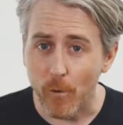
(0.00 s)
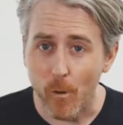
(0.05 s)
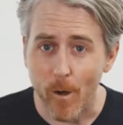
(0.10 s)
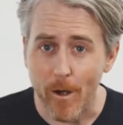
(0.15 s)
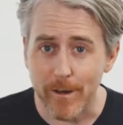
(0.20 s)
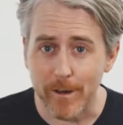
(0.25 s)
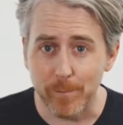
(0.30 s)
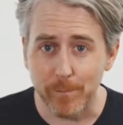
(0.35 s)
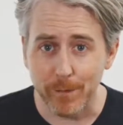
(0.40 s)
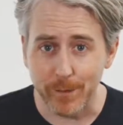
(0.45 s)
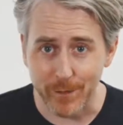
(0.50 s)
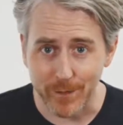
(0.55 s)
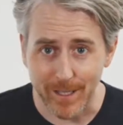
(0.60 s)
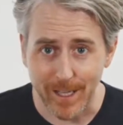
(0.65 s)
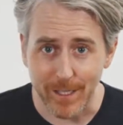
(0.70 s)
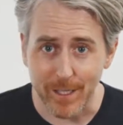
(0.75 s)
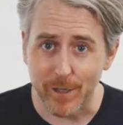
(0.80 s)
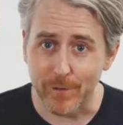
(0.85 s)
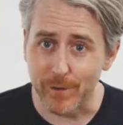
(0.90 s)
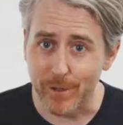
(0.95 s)

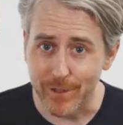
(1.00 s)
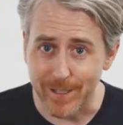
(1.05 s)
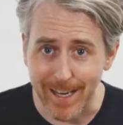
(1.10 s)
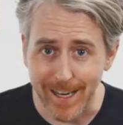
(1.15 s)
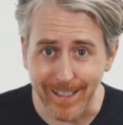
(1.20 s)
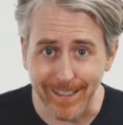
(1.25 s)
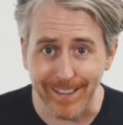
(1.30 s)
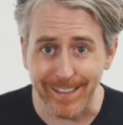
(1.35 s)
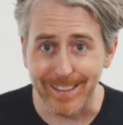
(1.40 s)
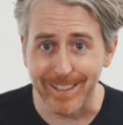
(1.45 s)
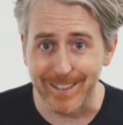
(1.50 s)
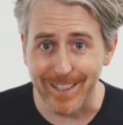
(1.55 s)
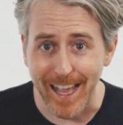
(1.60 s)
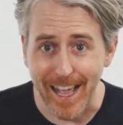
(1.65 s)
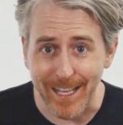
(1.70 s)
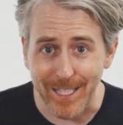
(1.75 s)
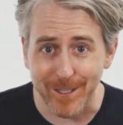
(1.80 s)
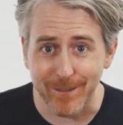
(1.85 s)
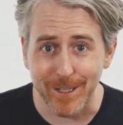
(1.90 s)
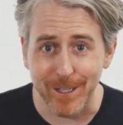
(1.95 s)
400% of your daily
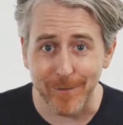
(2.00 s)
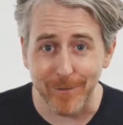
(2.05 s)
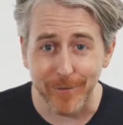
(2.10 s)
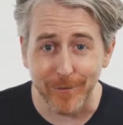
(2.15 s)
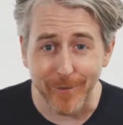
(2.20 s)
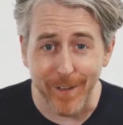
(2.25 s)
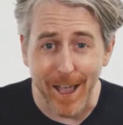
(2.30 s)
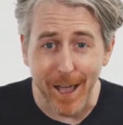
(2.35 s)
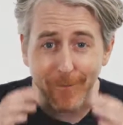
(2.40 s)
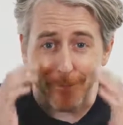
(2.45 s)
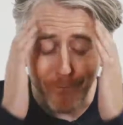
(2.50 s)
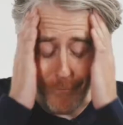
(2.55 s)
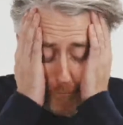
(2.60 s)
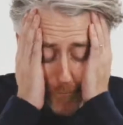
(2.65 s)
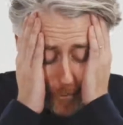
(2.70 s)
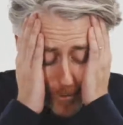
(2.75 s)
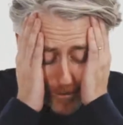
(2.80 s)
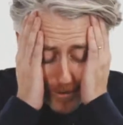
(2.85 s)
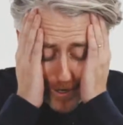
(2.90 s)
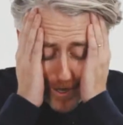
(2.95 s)
saturated fat,
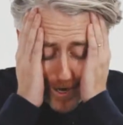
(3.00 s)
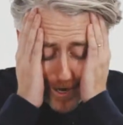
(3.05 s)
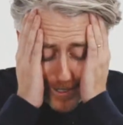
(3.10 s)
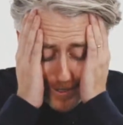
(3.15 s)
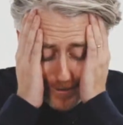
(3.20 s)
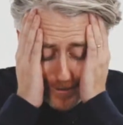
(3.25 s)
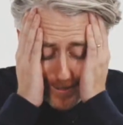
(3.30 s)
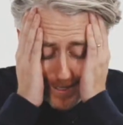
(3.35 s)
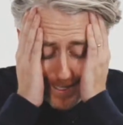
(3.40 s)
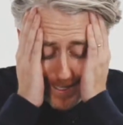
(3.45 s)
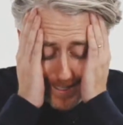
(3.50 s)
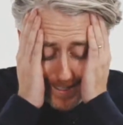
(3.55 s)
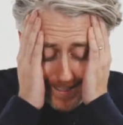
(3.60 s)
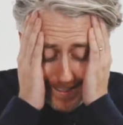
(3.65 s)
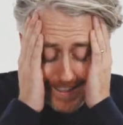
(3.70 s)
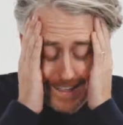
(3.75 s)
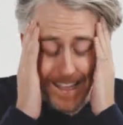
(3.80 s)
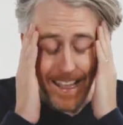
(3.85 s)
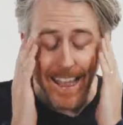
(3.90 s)
400!